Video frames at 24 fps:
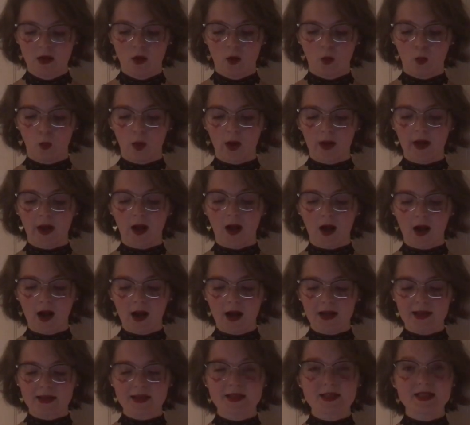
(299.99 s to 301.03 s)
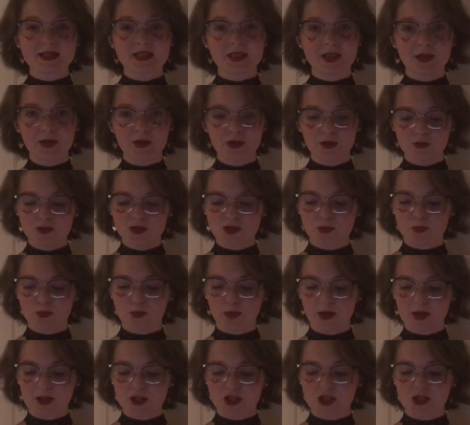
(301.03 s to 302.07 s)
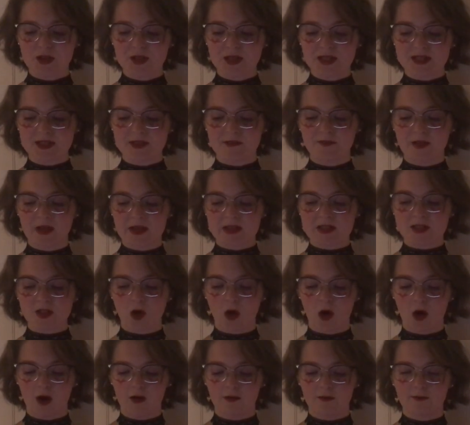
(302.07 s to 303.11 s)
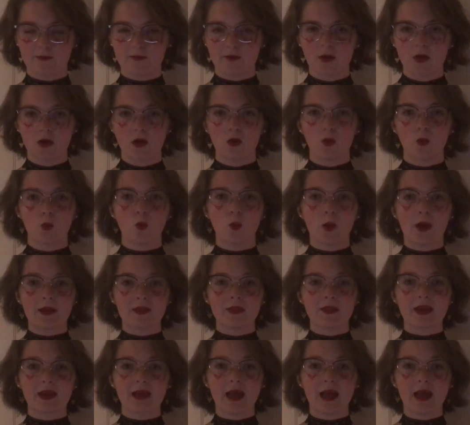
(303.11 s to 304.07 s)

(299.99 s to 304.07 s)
why I continue to brush these events off when they